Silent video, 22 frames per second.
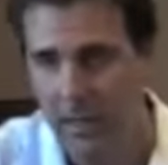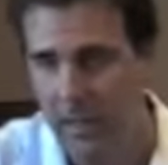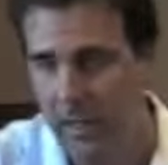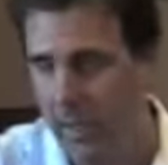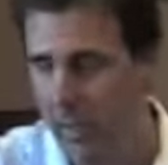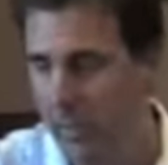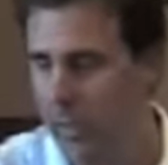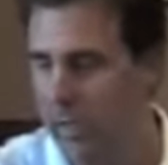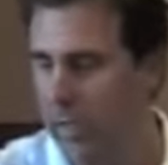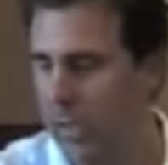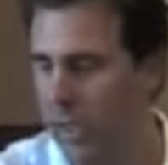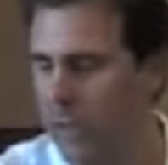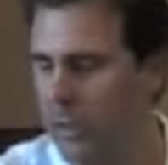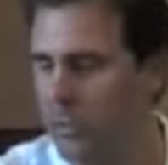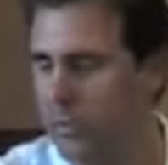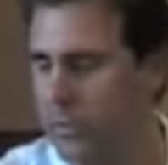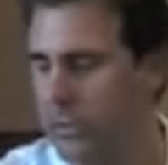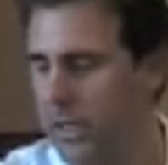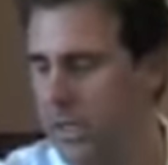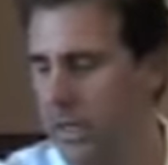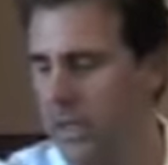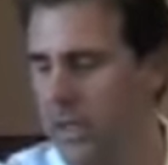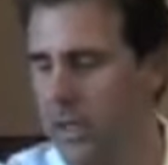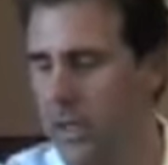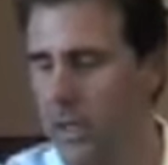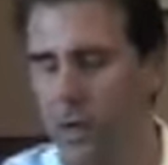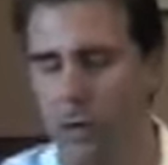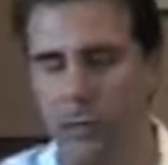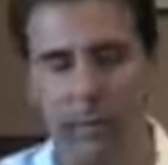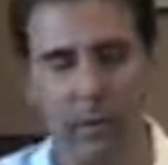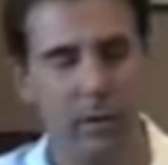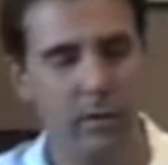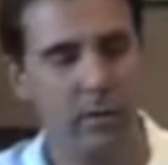Now on the other side of the
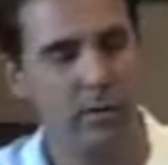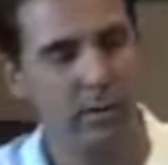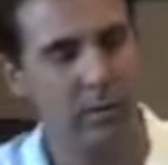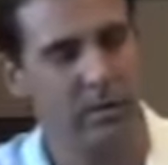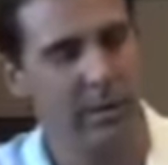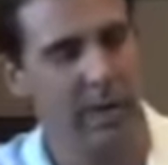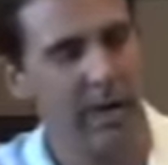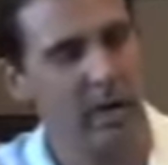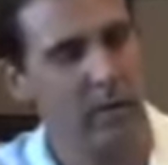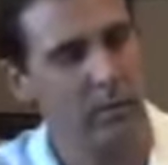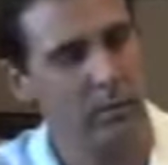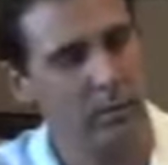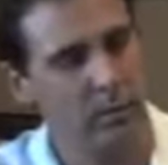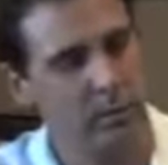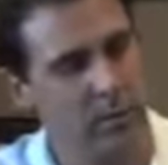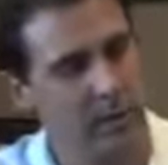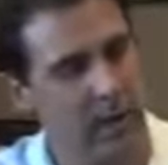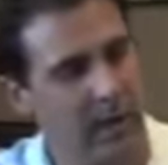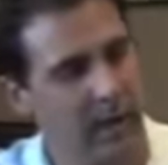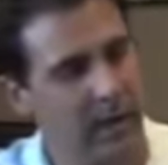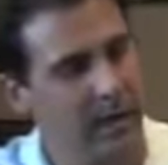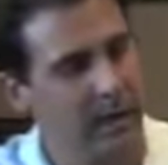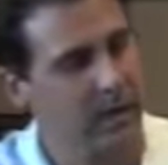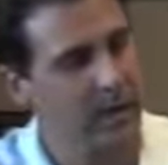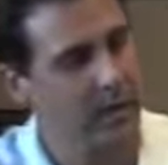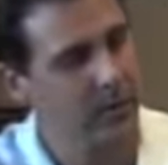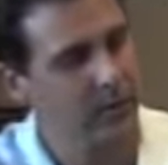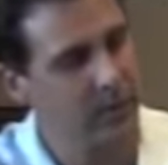elbow, the lateral side